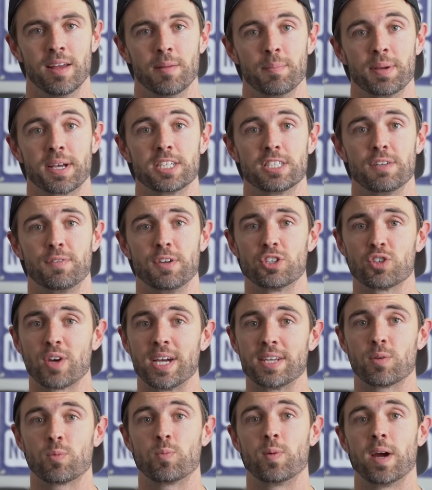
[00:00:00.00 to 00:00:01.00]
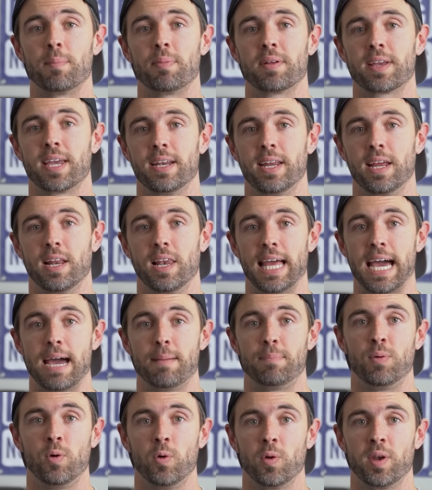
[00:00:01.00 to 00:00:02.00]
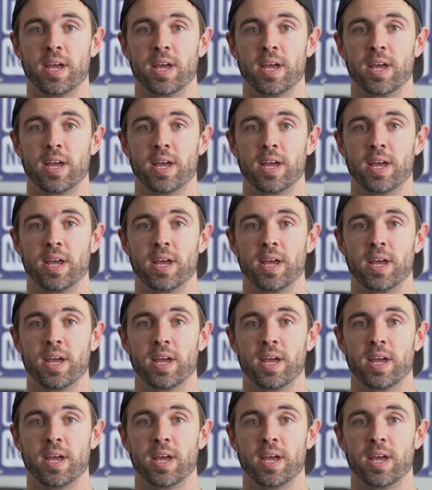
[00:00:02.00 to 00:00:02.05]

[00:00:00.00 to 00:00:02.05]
Because if you tried to replicate a lat pull